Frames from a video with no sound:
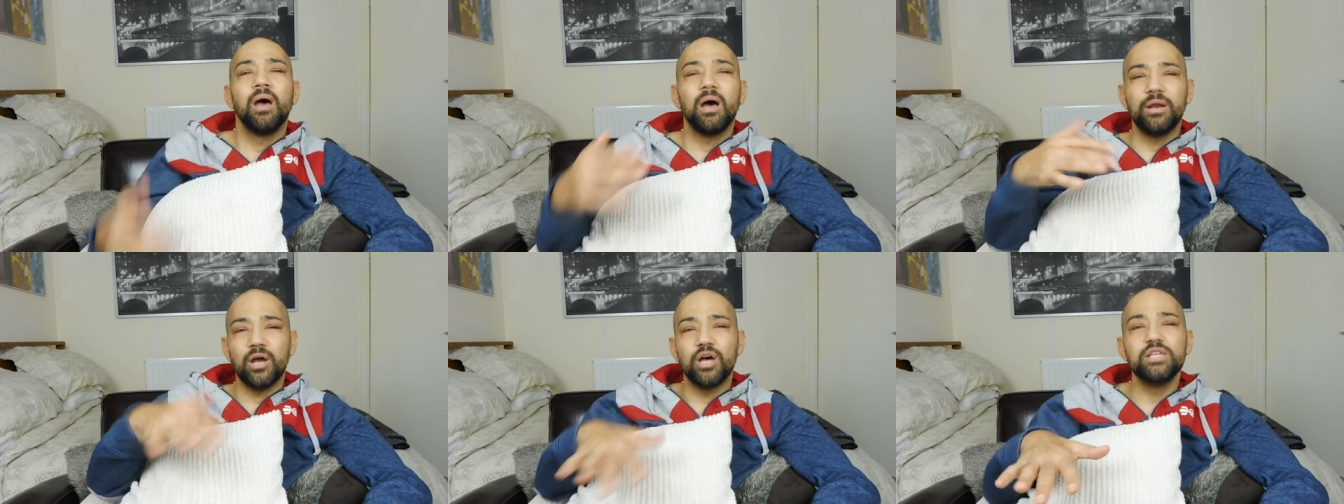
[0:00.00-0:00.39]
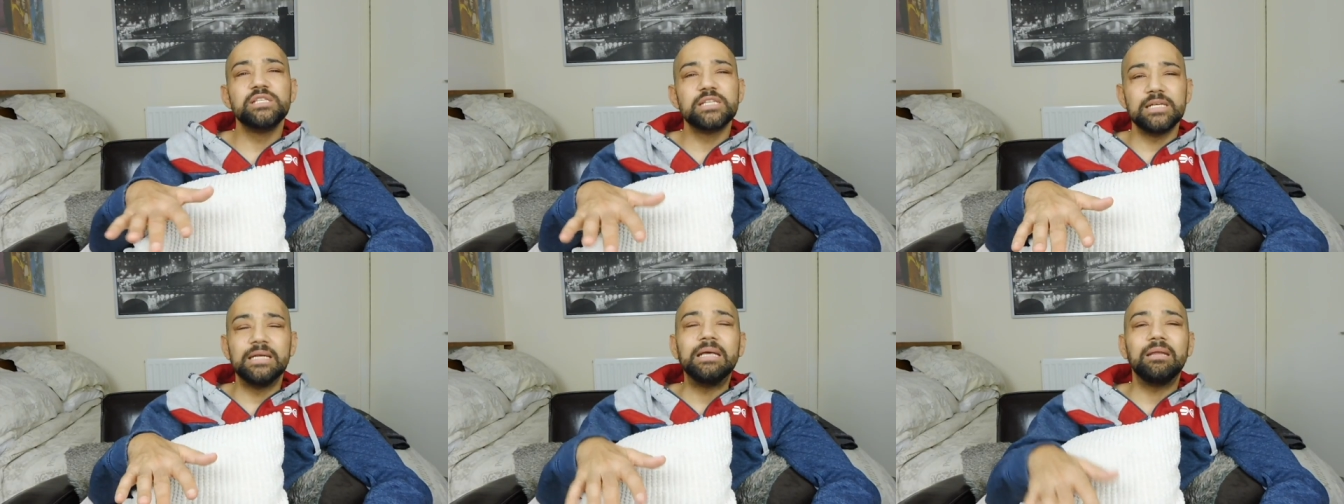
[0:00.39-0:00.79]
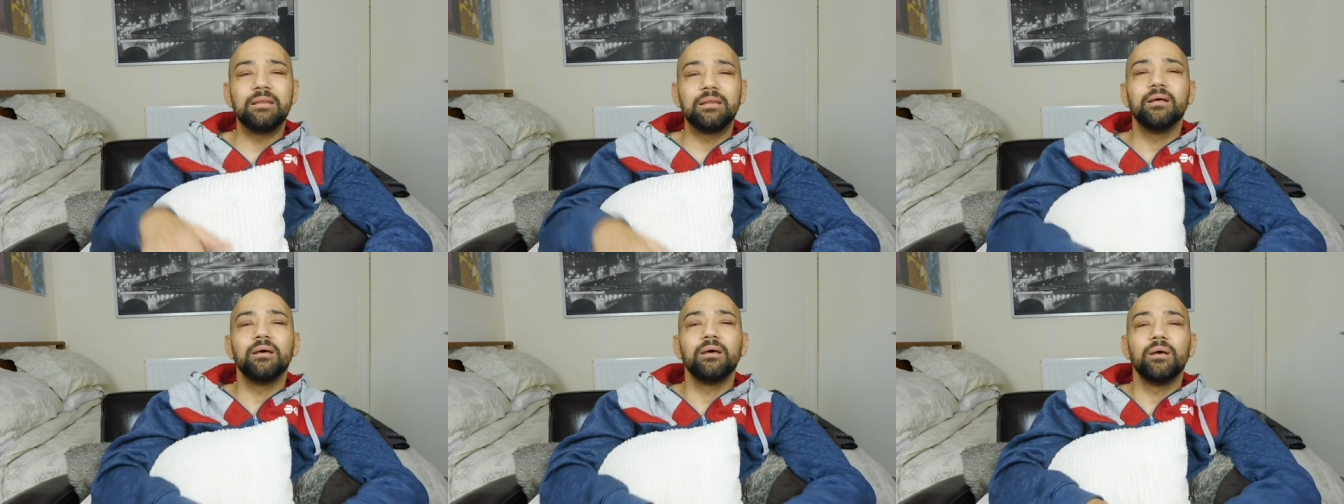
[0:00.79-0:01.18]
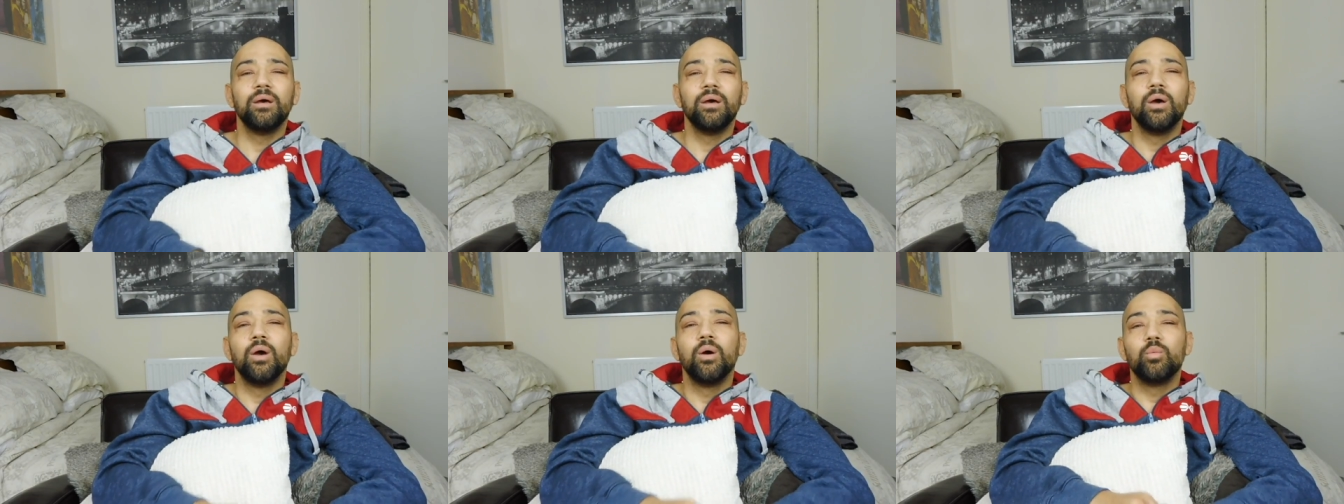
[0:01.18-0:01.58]
And underneath it
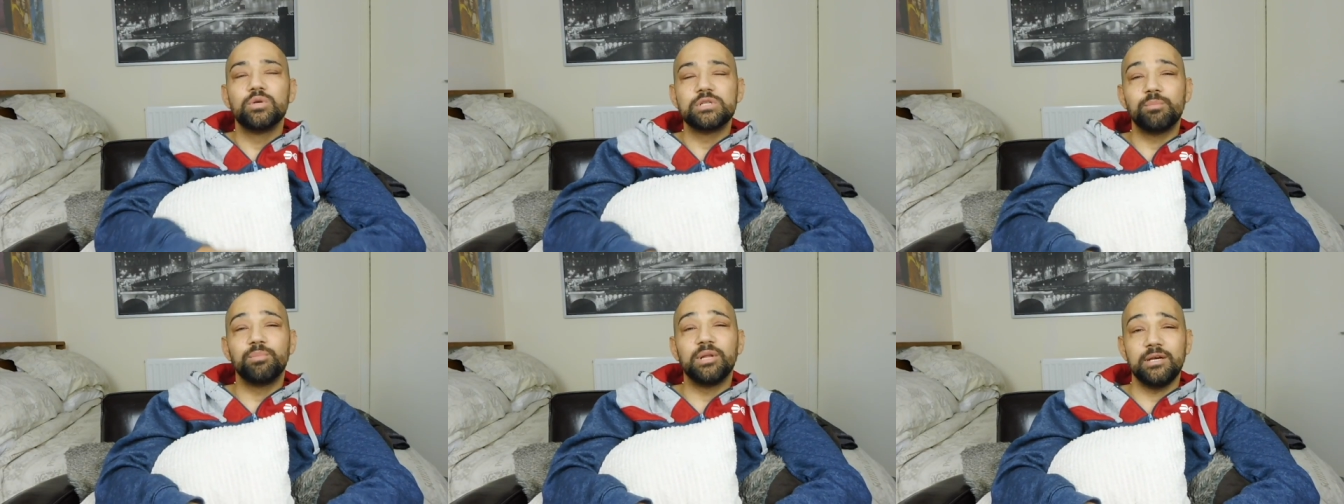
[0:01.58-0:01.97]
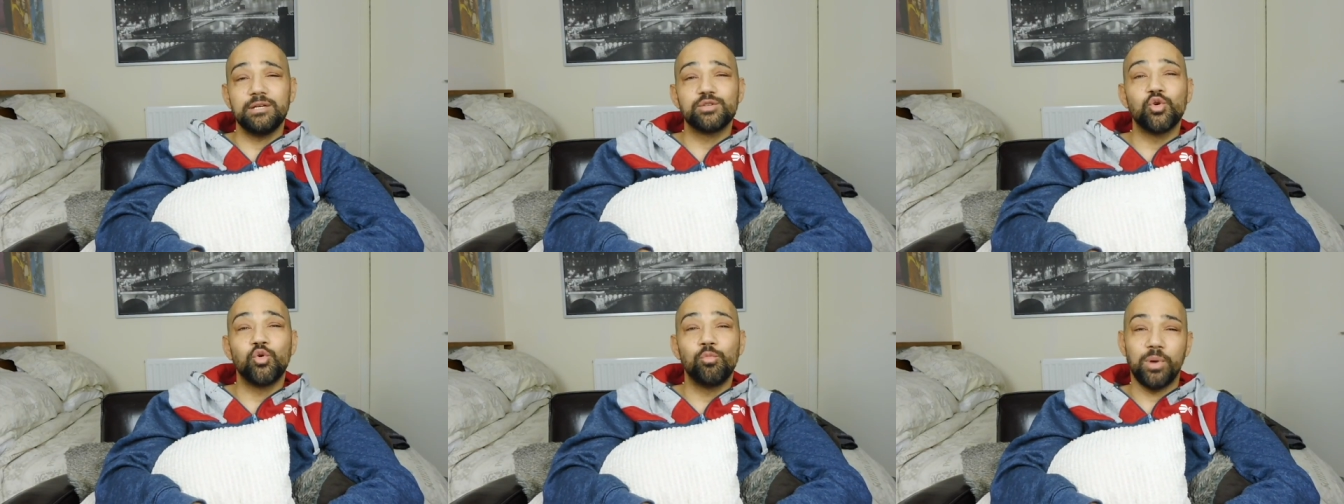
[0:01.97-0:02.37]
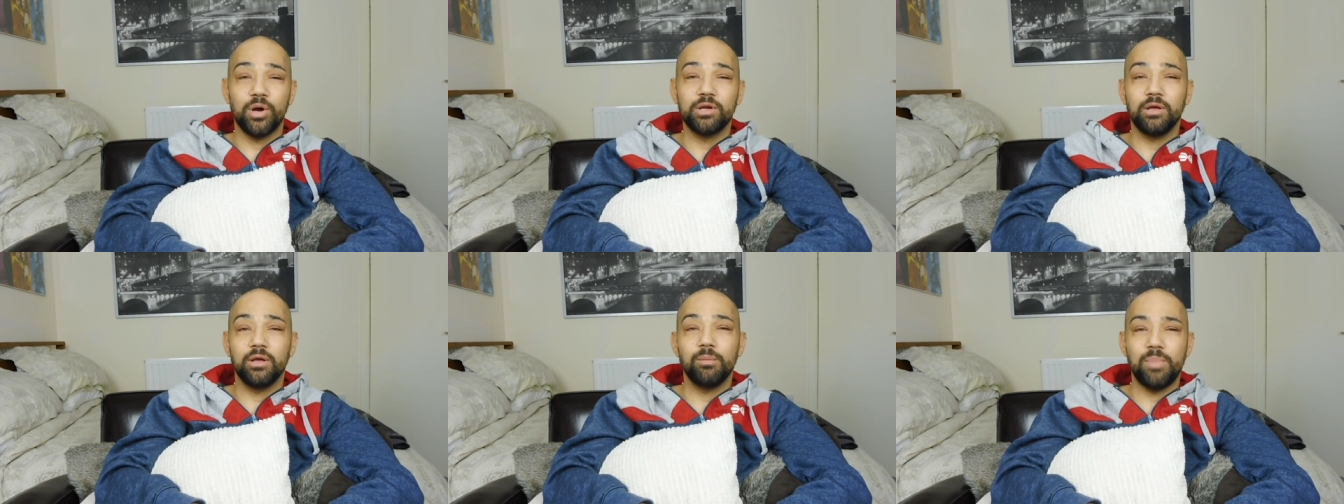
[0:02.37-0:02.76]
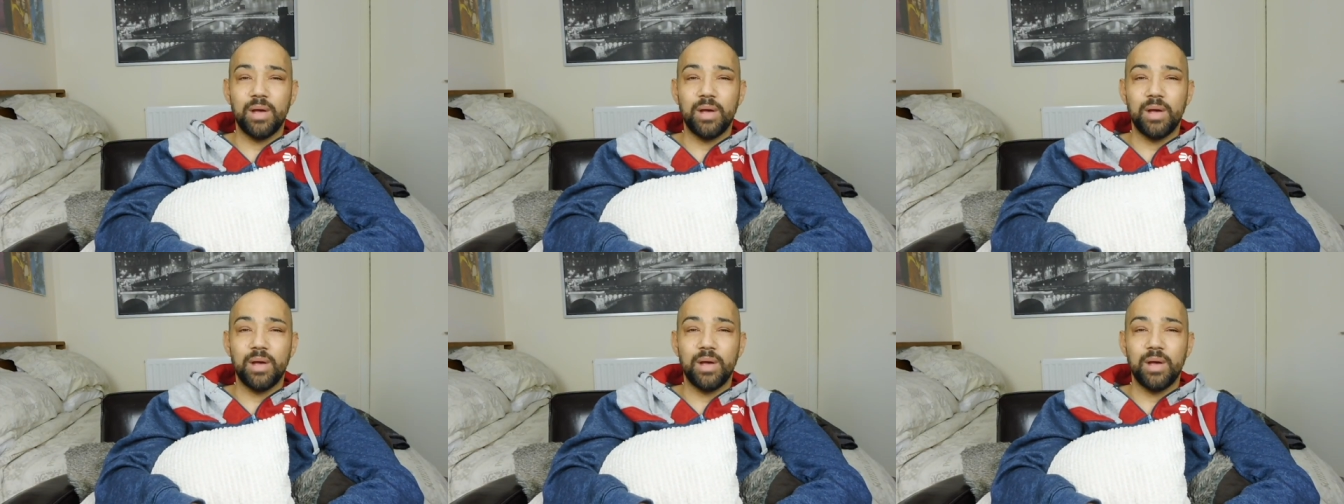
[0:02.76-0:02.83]
was a place called Buckingham